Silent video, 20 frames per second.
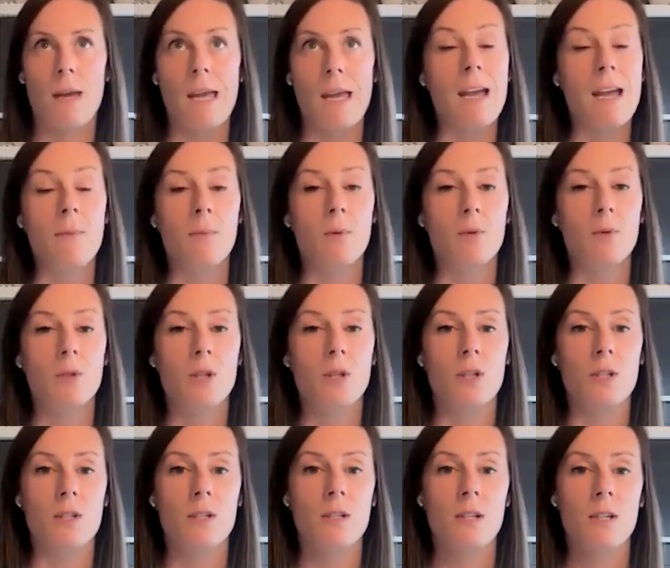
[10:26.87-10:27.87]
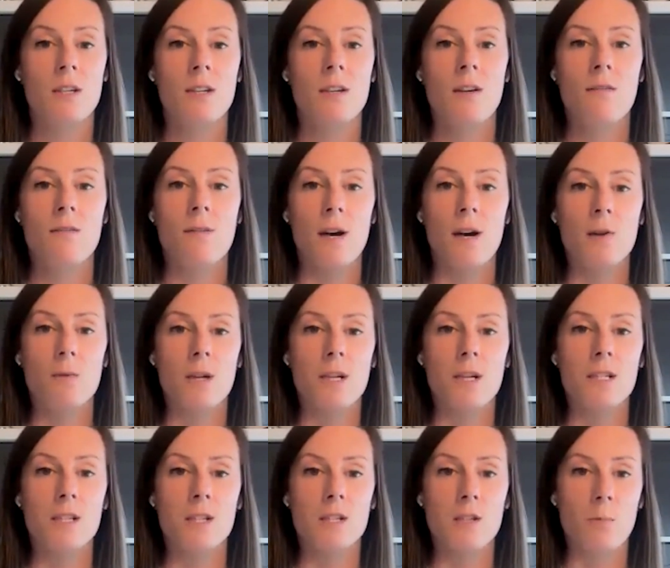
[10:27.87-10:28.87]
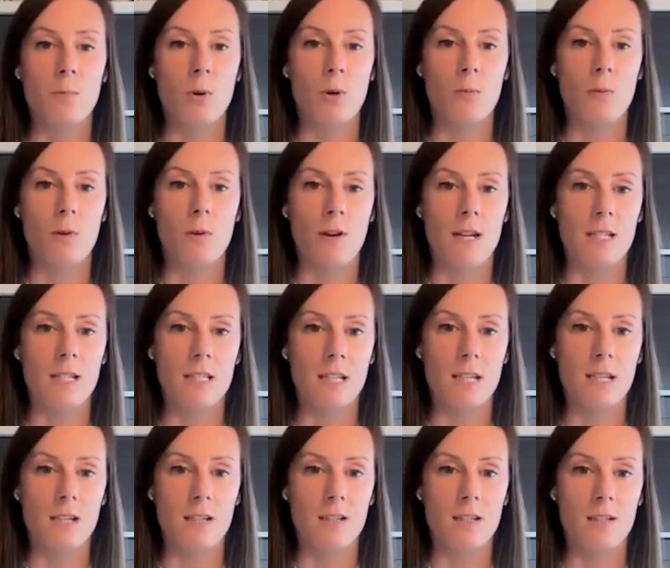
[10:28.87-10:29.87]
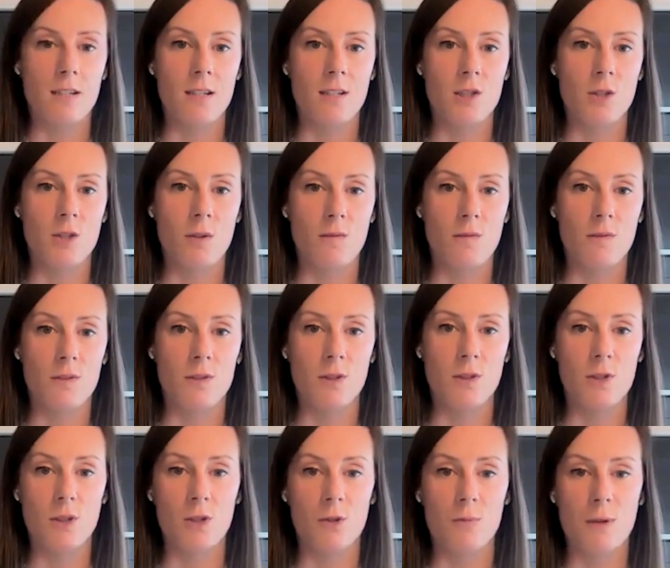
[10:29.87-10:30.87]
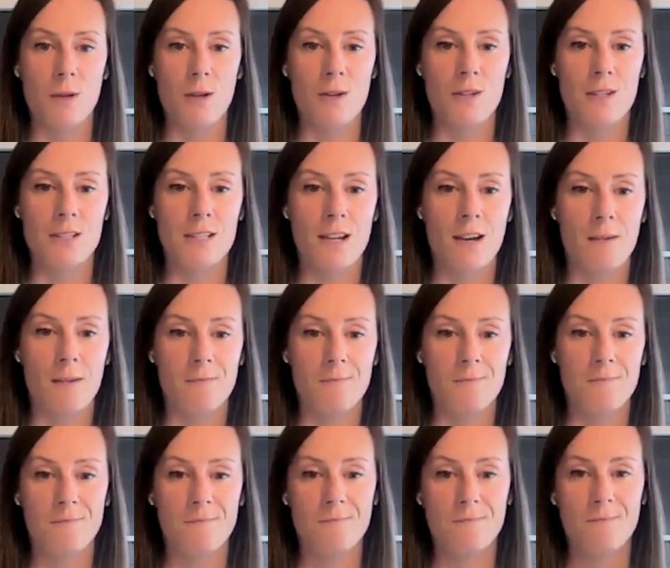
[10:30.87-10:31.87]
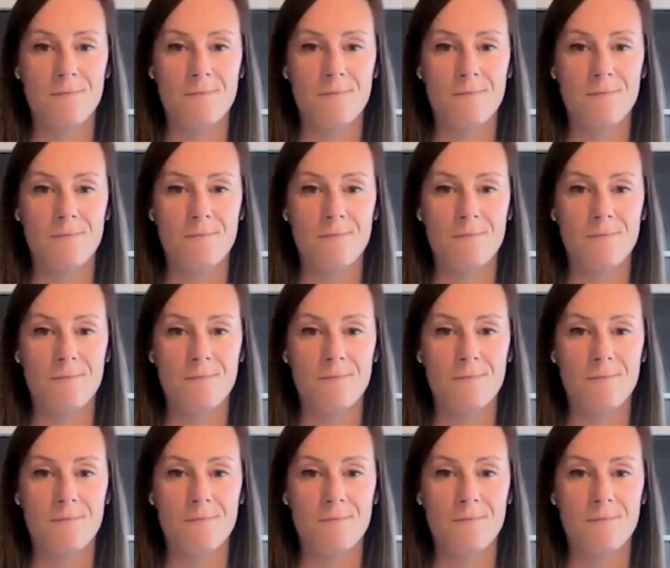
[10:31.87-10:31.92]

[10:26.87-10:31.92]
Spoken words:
be able to find ways to support my racing and do it for such a long period of time.